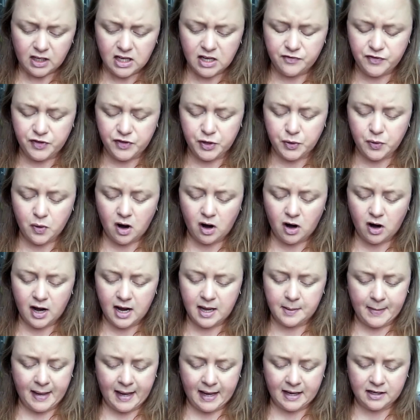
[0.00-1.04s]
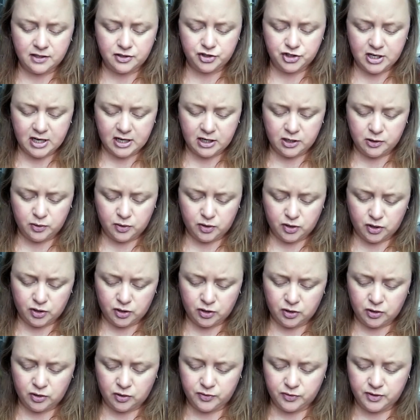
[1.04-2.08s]
if you are a matte shadow
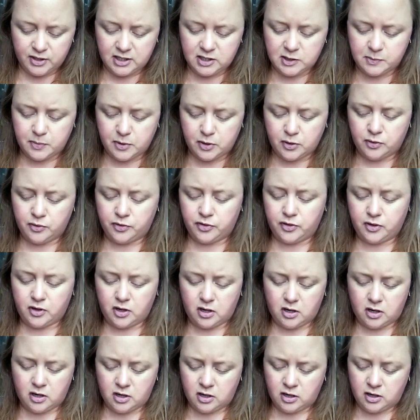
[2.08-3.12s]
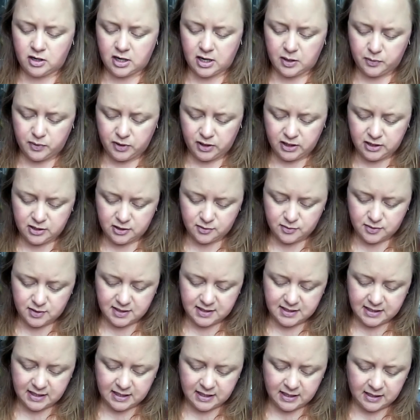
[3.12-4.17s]
girl, these both are, I really don't
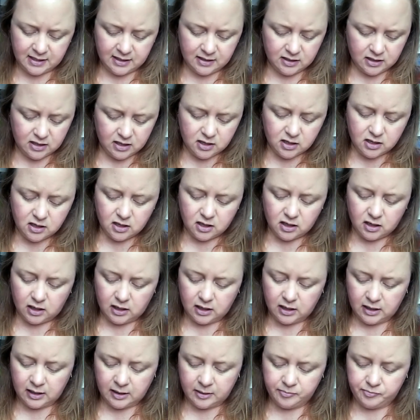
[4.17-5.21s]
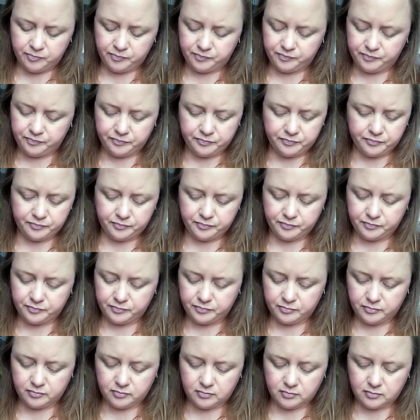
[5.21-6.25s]
see, um,
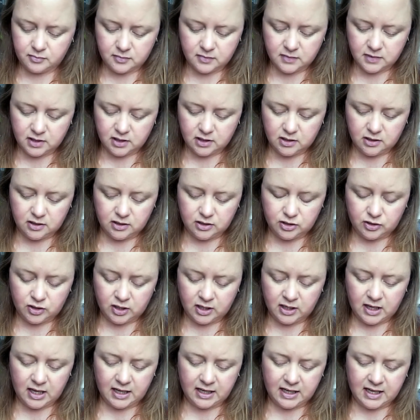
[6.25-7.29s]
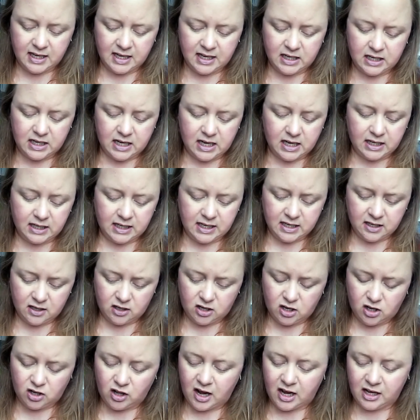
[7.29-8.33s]
you know, I, I, can't, I can't
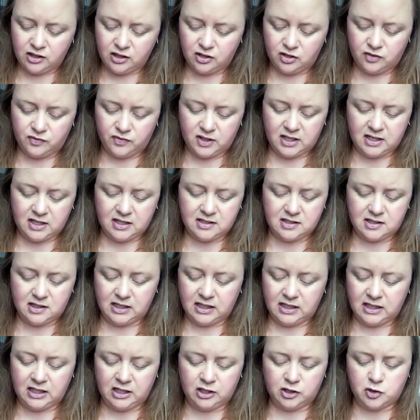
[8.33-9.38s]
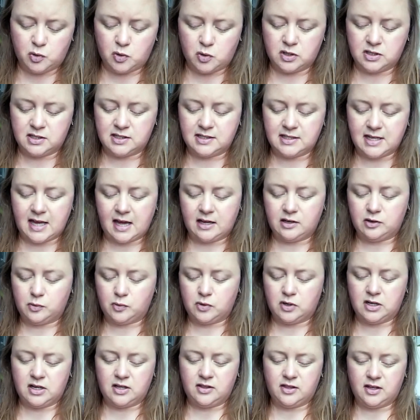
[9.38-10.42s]
call either of these leaning towards satin
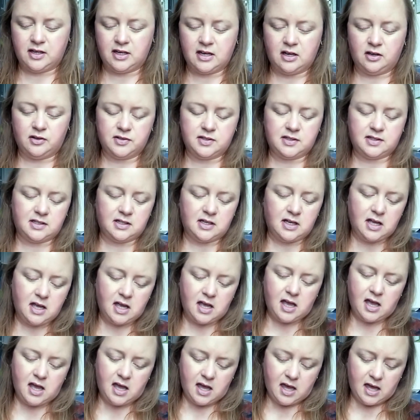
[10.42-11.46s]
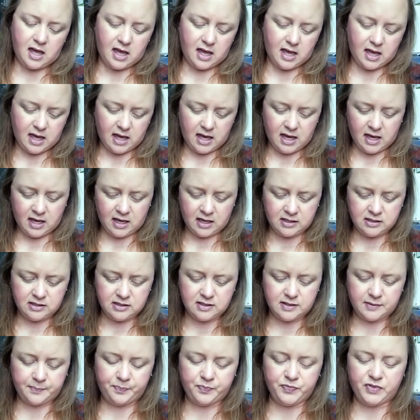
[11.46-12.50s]
or anything else.
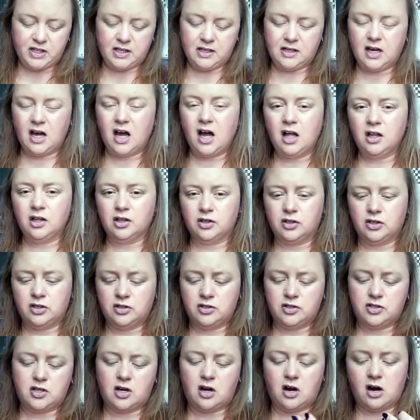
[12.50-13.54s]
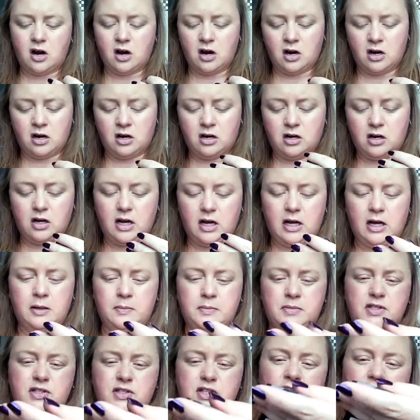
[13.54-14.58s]
And the colors are
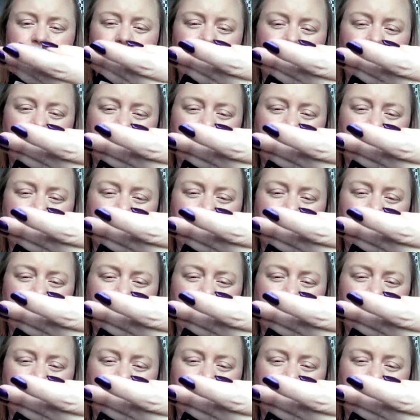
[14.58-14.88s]
um, soft